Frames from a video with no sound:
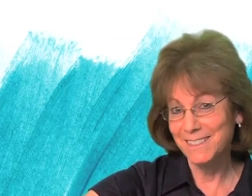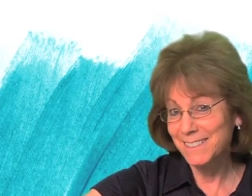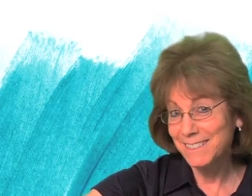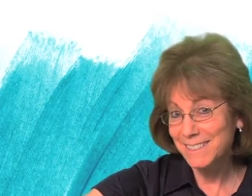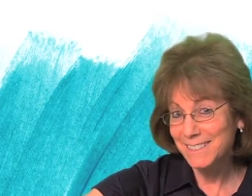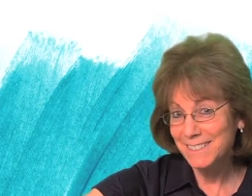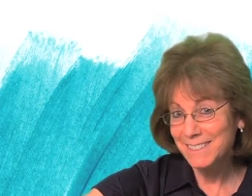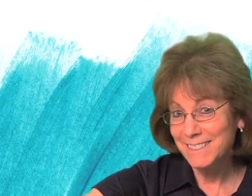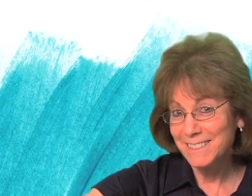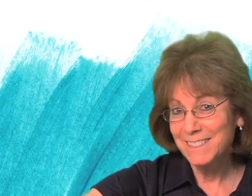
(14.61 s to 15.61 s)

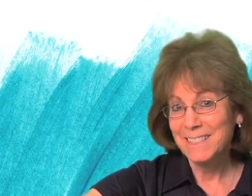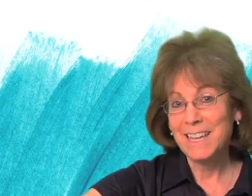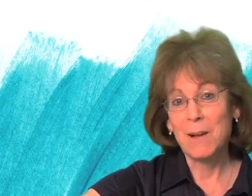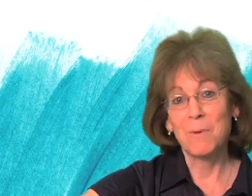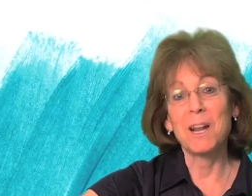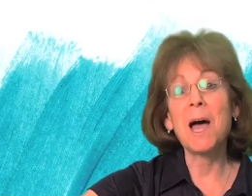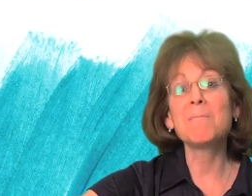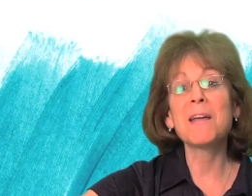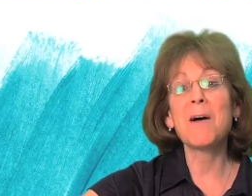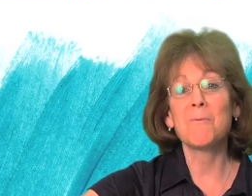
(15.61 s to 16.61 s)
And when I'm
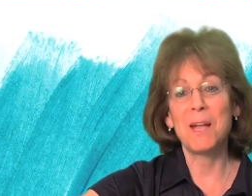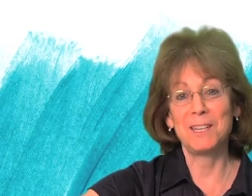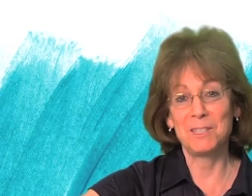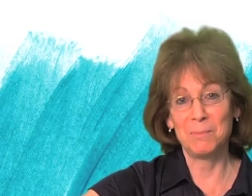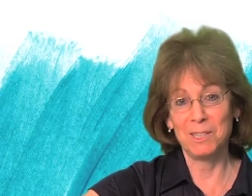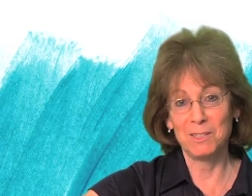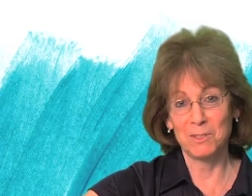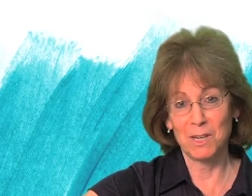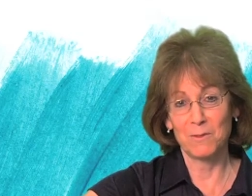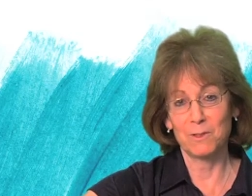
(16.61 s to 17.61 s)
not waiting to be
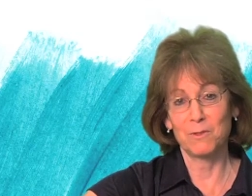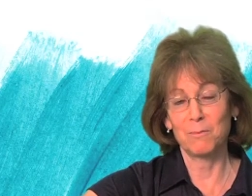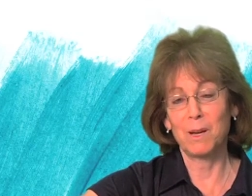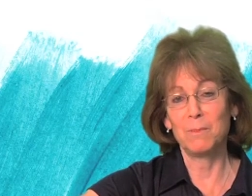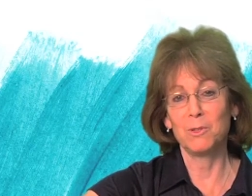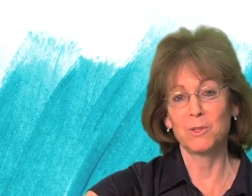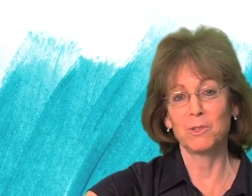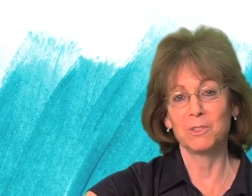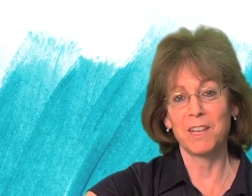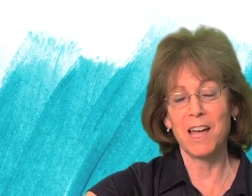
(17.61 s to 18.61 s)
discovered for my
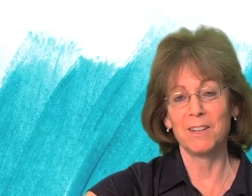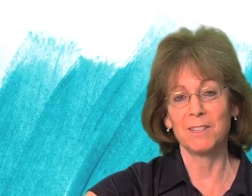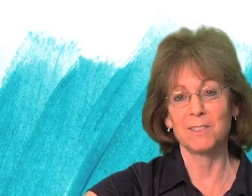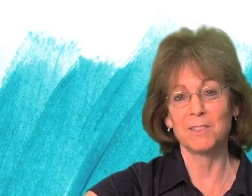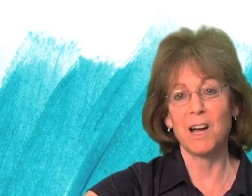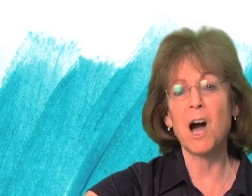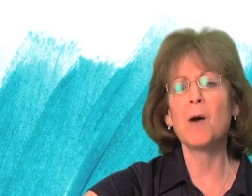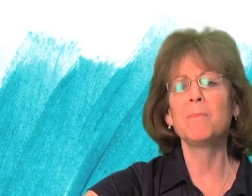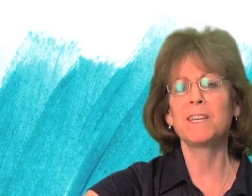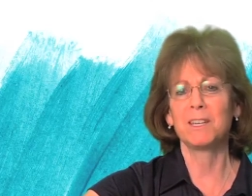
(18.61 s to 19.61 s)
musical talents,
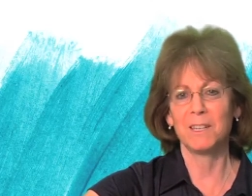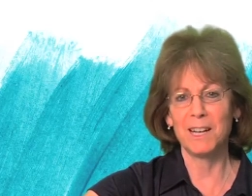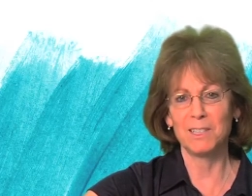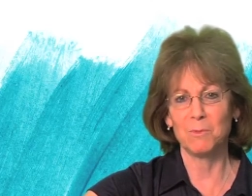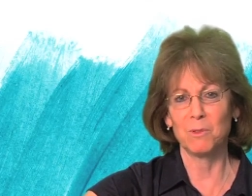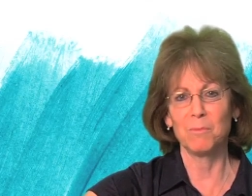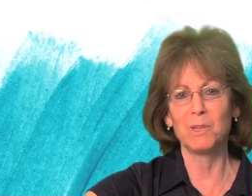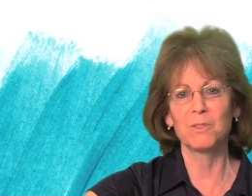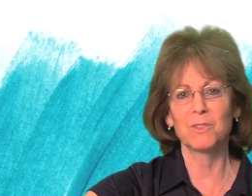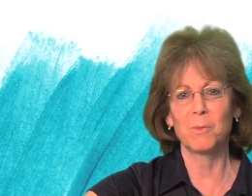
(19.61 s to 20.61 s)
I'll be connecting with
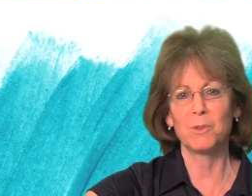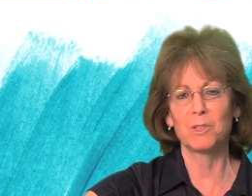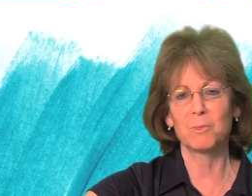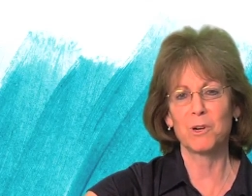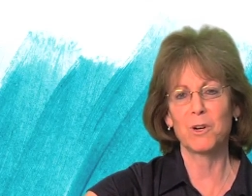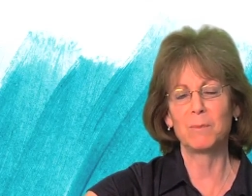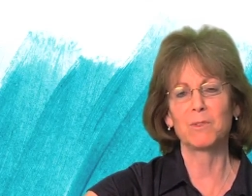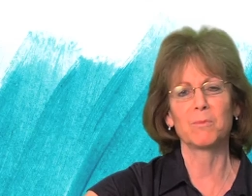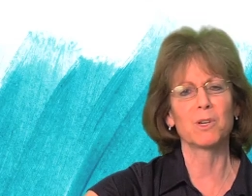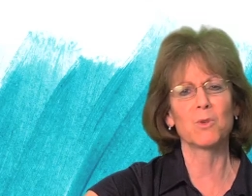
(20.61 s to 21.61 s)
Meals on Wheels programs
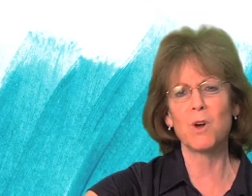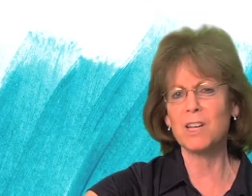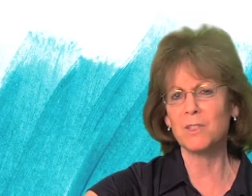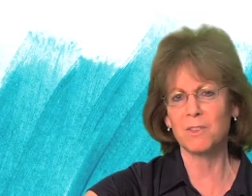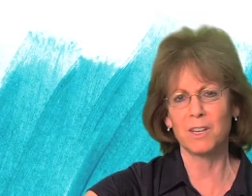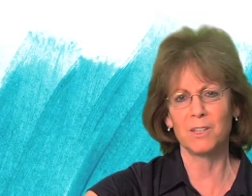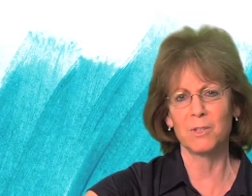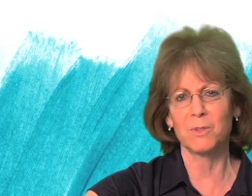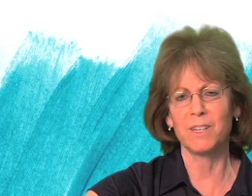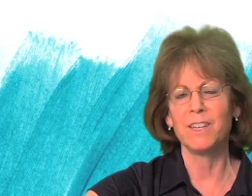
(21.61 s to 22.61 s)
from across the
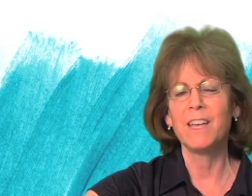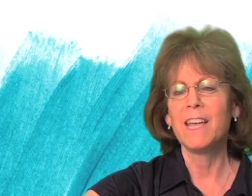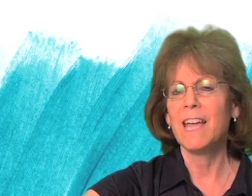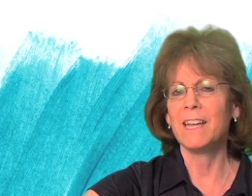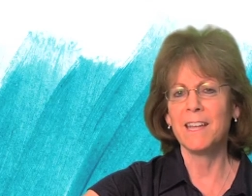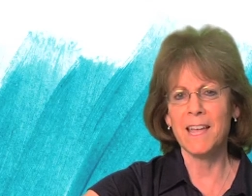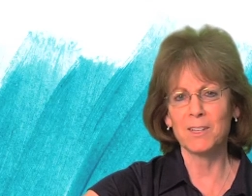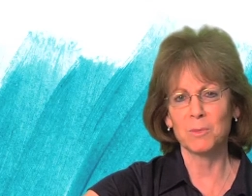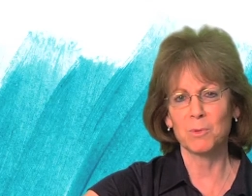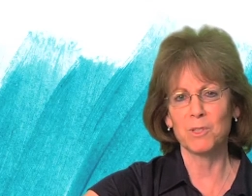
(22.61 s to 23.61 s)
country and
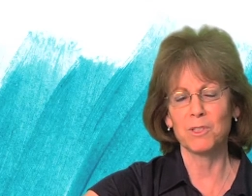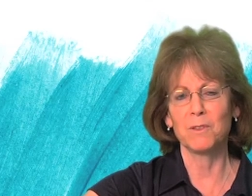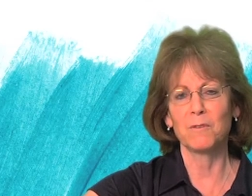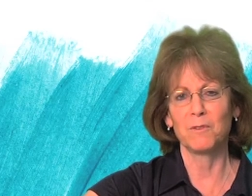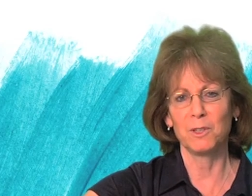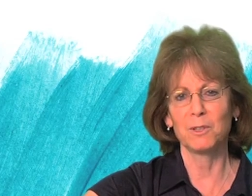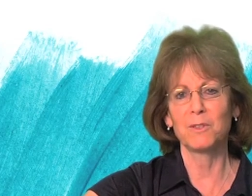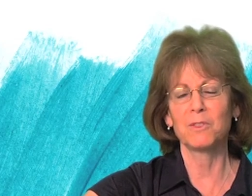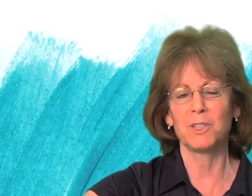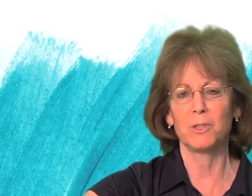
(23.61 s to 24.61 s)
experts in the field of
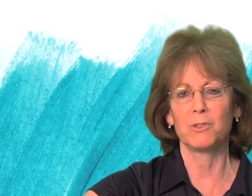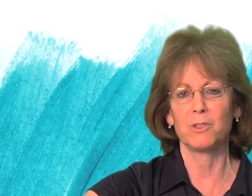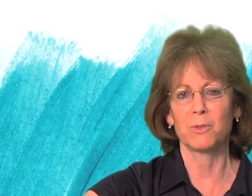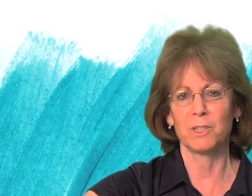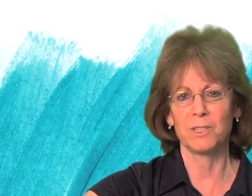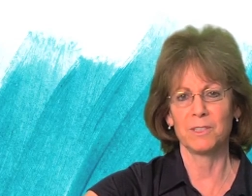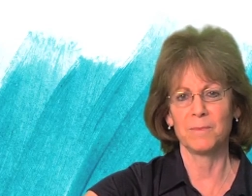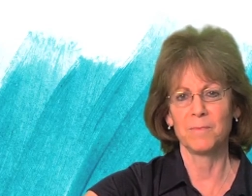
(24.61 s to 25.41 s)
senior nutrition.